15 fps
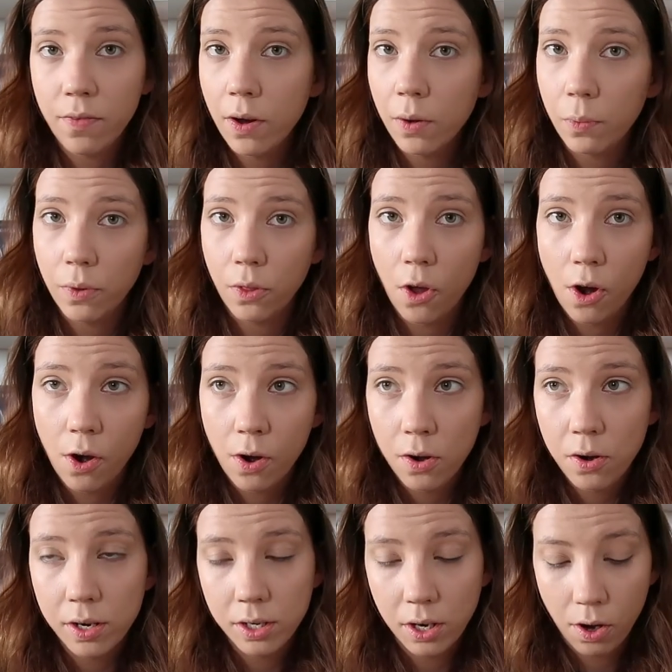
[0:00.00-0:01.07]
fuck with
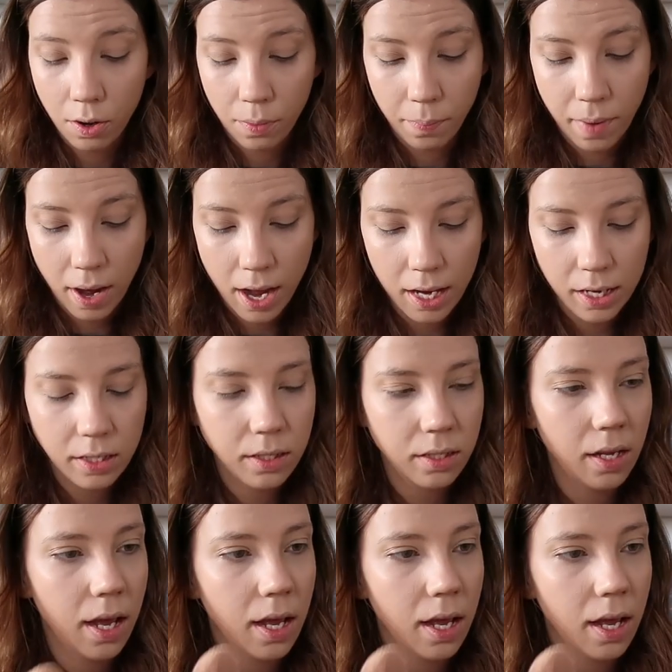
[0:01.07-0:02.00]
her and her mind.